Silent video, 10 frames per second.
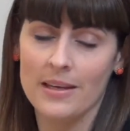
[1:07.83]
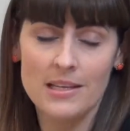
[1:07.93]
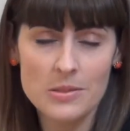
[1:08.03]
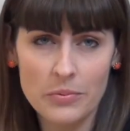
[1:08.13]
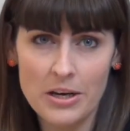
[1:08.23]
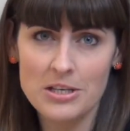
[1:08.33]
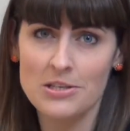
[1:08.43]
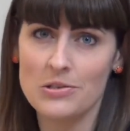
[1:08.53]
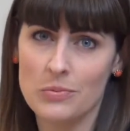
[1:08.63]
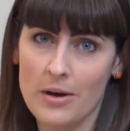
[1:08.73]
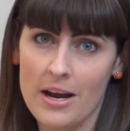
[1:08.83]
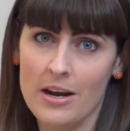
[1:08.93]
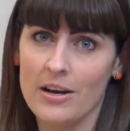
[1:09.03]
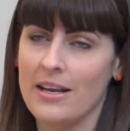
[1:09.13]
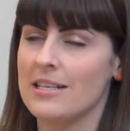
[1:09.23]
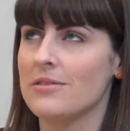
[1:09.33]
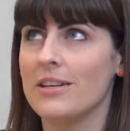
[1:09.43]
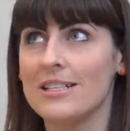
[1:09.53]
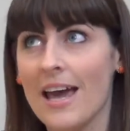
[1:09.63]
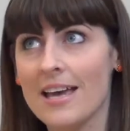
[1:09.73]
Inspiration is rare and it's
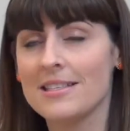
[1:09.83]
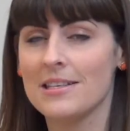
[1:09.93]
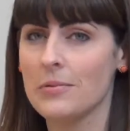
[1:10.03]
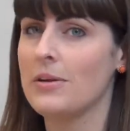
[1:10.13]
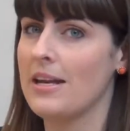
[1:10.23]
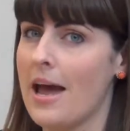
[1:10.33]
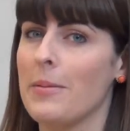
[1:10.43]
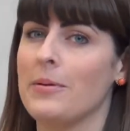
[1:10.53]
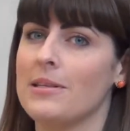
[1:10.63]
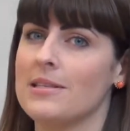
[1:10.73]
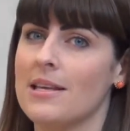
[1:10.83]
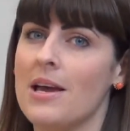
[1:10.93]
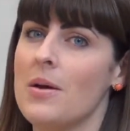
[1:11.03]
fantastic when it happens,